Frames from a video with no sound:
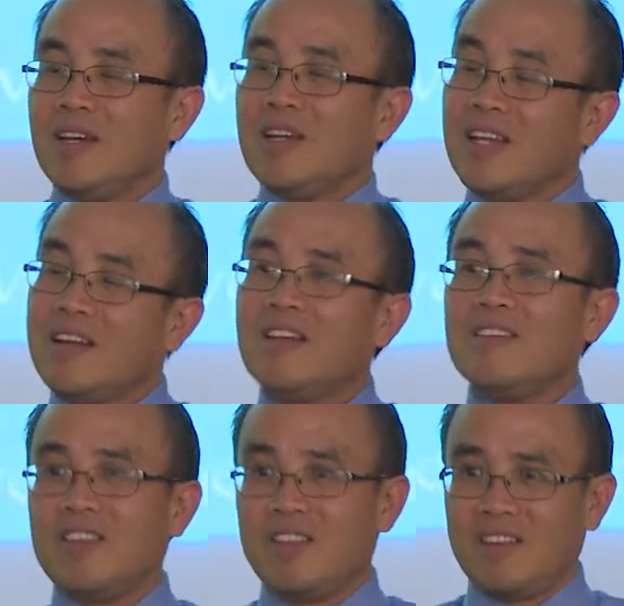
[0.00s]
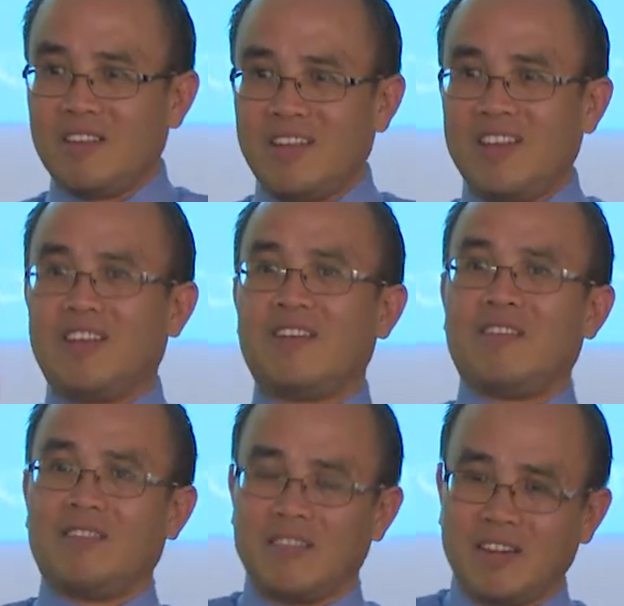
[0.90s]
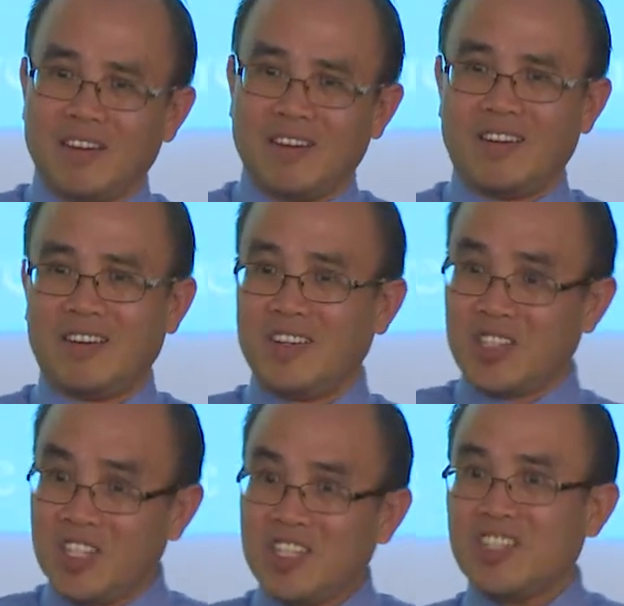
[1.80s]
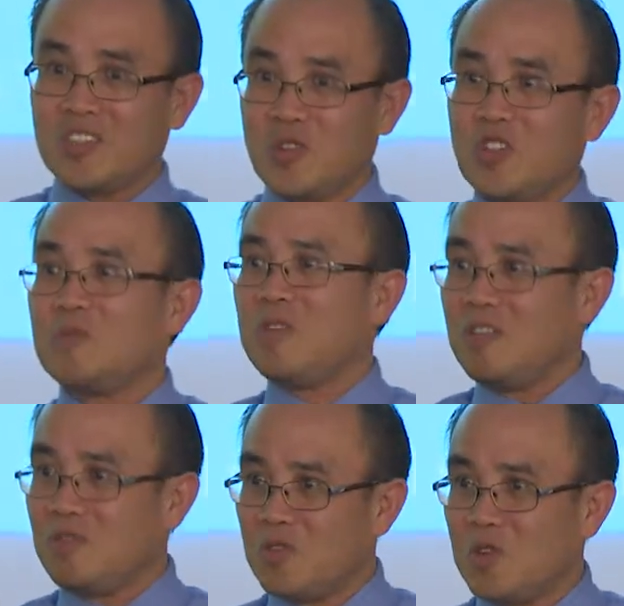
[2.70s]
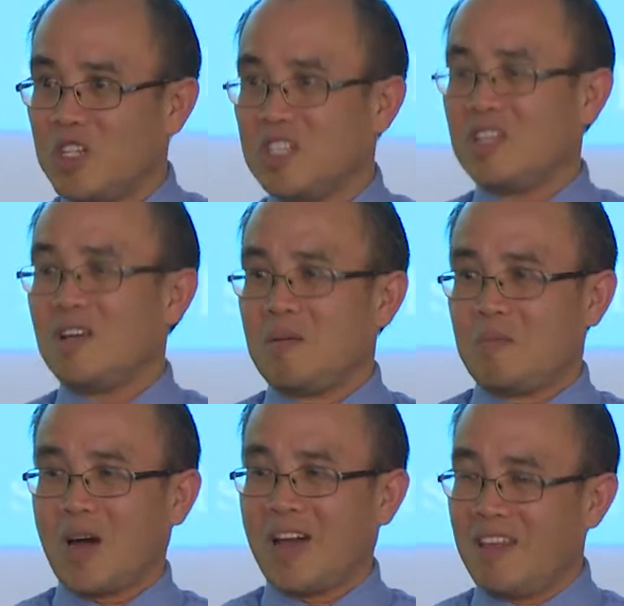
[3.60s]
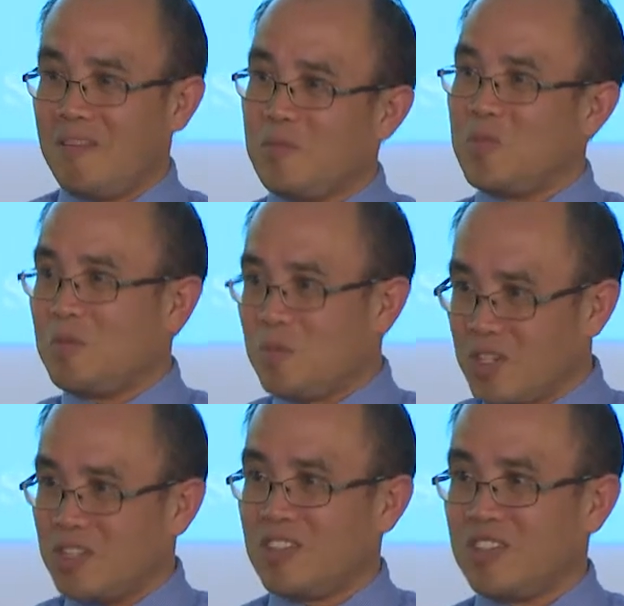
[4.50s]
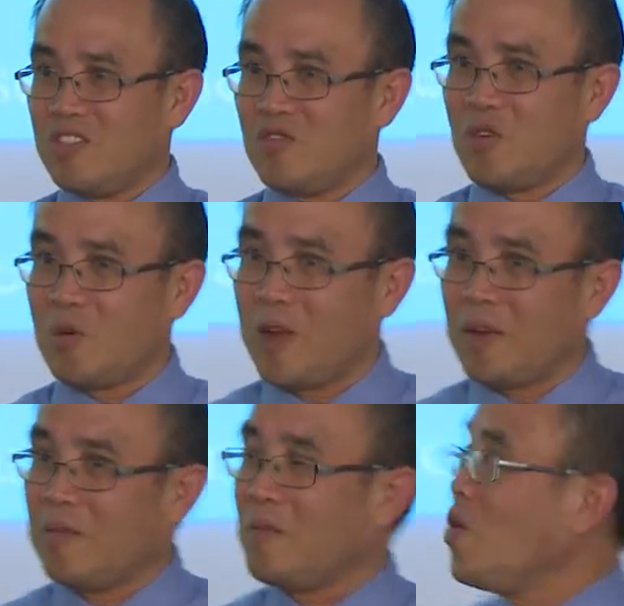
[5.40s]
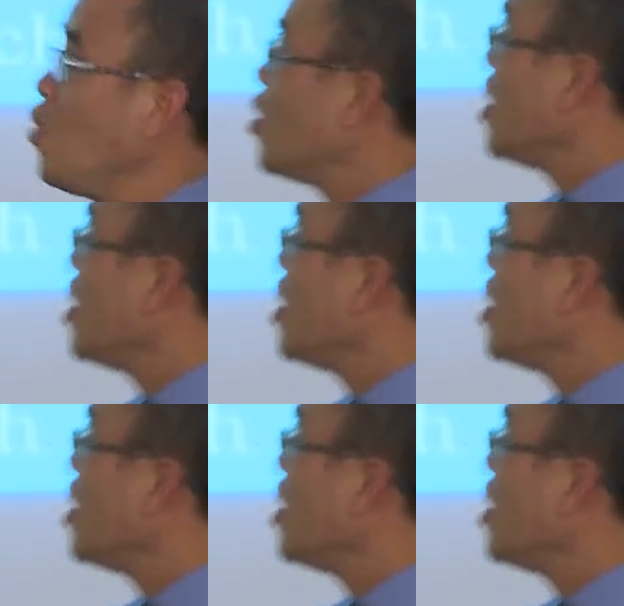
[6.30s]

then their decision is going to be influenced by the presentation format. On